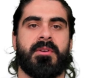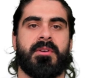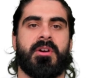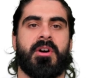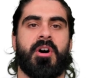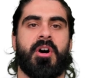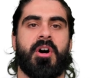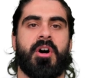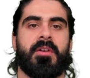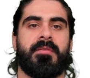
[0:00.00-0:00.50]
you're going
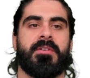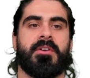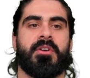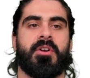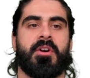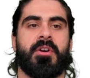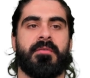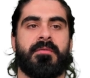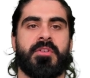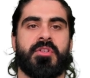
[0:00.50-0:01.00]
to half the
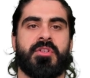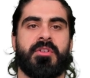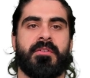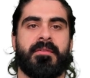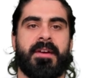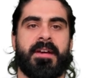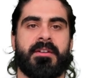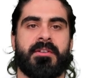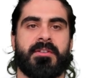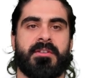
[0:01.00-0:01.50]
coefficient of
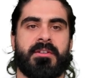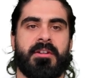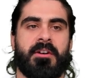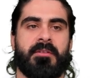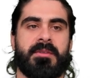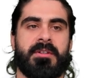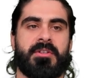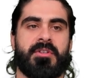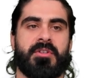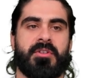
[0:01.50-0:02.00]
x, so
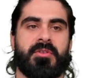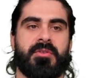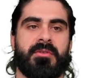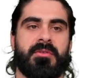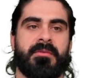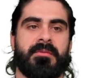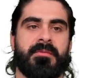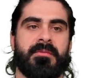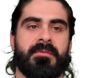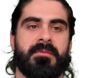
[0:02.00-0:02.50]
that'll be 2
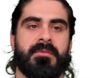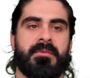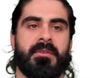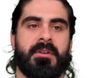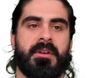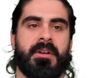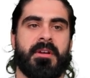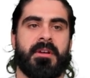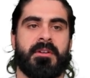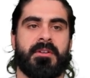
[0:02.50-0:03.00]

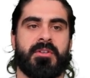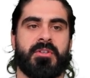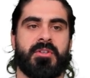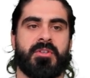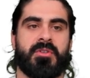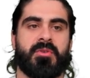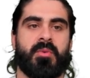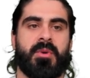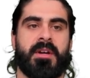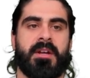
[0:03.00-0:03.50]

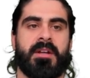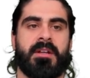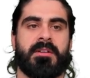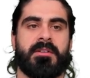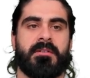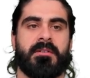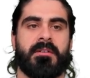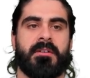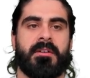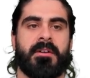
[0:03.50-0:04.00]
squared.
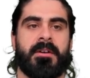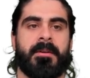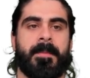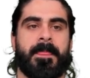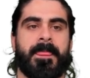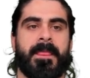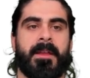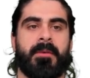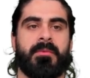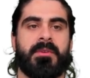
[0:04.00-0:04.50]

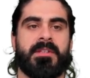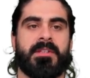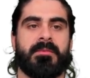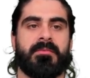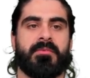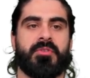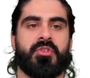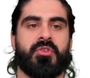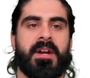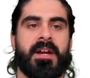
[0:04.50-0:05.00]
Then we
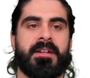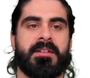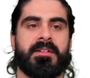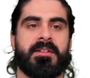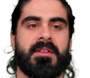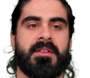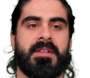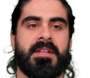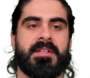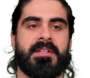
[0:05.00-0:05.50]
subtract
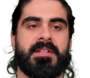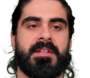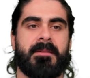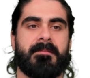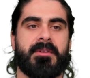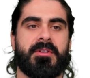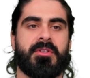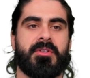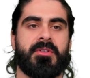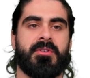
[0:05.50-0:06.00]
this
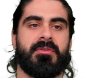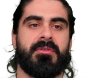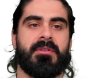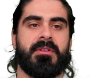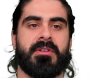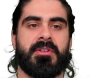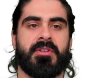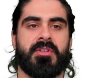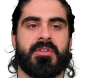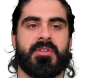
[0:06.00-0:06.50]
number 2
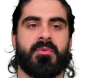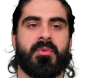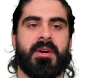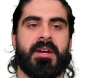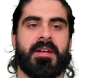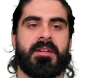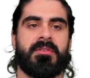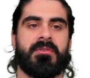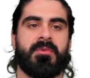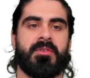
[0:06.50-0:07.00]

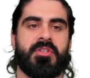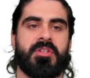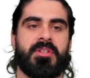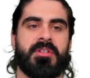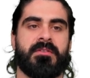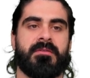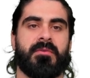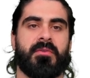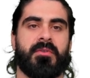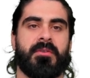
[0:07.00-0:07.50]
squared, which
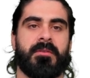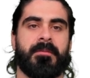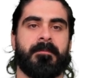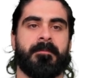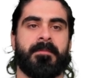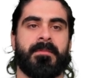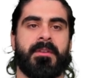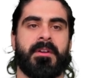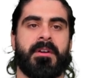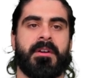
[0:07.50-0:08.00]
is 4,
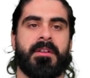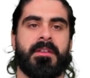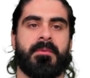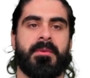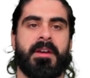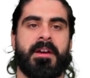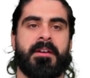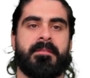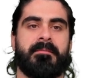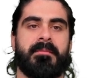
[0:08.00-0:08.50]
and
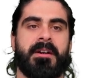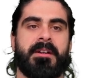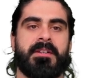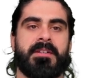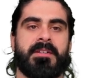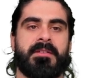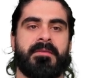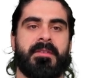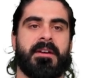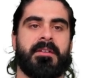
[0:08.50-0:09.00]
we have
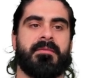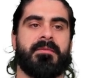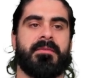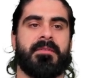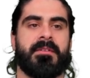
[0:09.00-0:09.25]
minus 5.